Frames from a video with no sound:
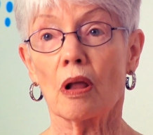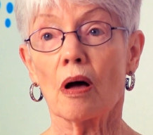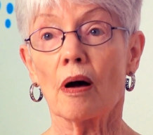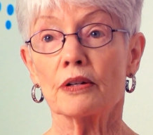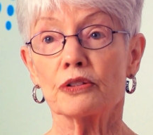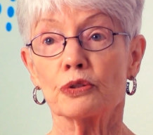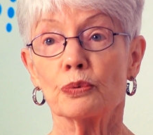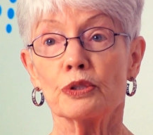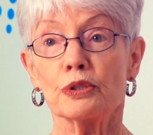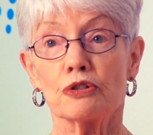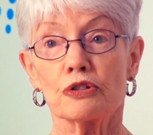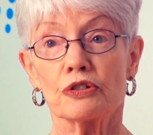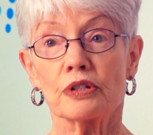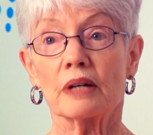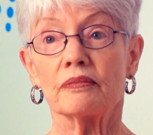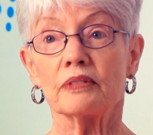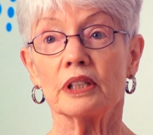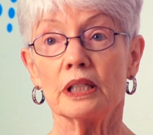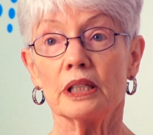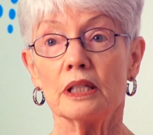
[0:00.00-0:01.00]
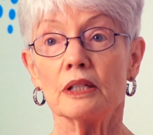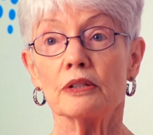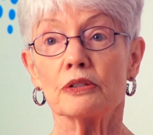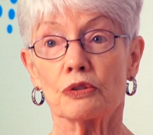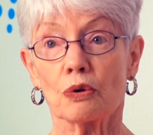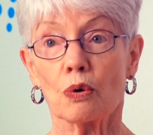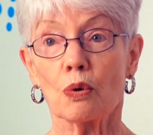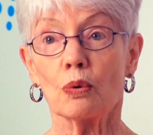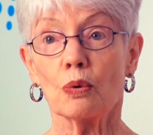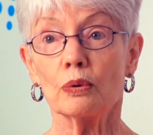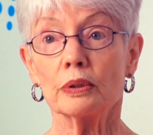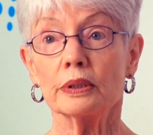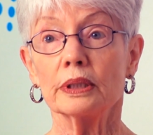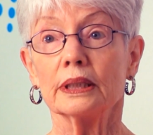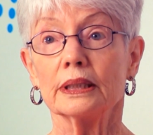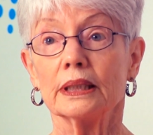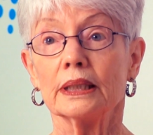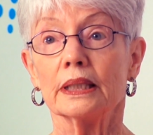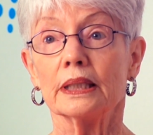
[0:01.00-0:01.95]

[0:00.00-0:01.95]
loss when you're 70 years old.